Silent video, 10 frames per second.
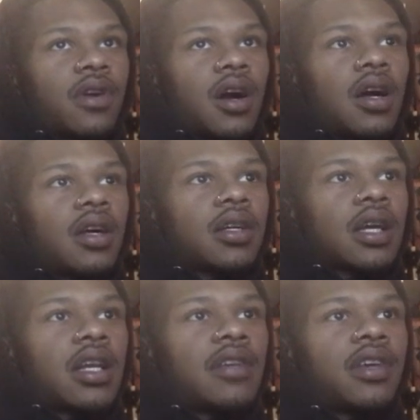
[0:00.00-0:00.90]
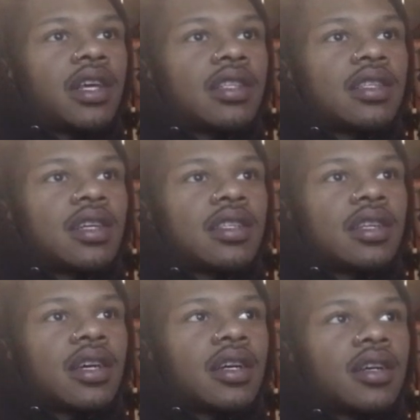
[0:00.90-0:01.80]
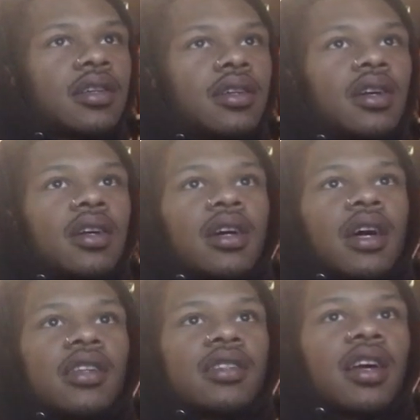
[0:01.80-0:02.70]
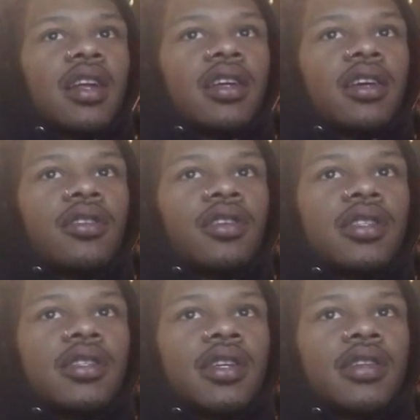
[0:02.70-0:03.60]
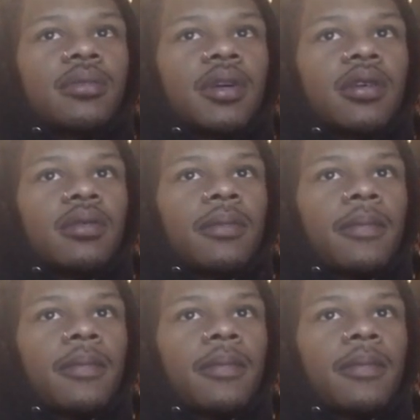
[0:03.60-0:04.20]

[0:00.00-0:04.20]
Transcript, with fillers: Fuck. Can't even get to this nigga. I just gotta kill these niggas, man.